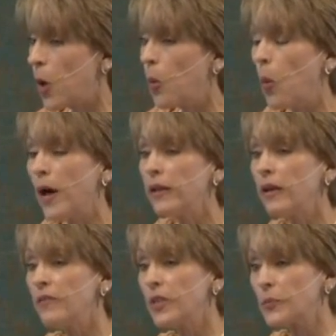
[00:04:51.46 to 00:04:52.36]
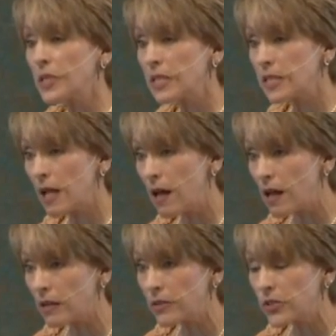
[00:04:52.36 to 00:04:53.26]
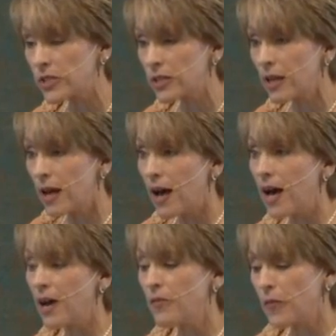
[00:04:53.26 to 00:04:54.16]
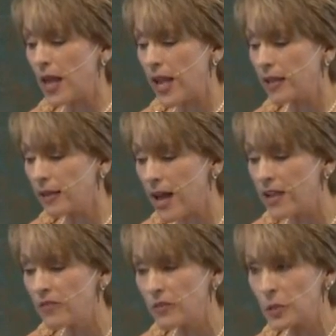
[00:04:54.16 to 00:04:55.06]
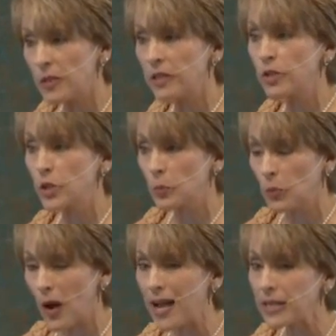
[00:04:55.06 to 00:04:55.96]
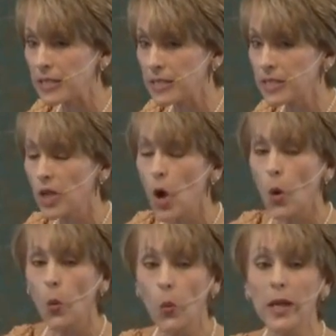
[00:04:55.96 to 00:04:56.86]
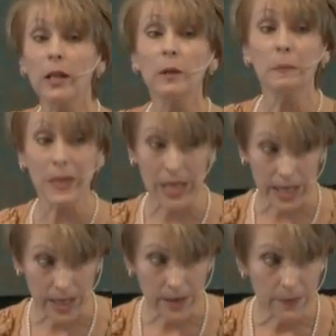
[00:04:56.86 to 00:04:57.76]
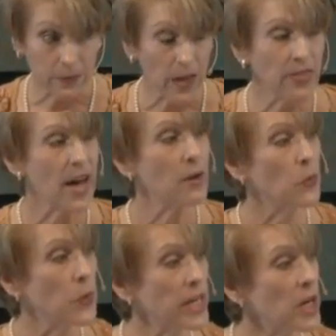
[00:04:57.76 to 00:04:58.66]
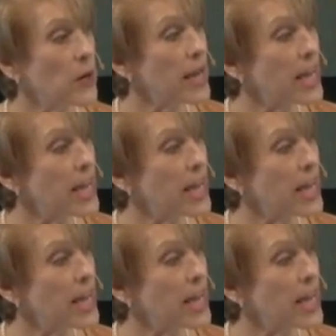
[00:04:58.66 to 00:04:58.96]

One of the results of a life of spiritual practice will be that we are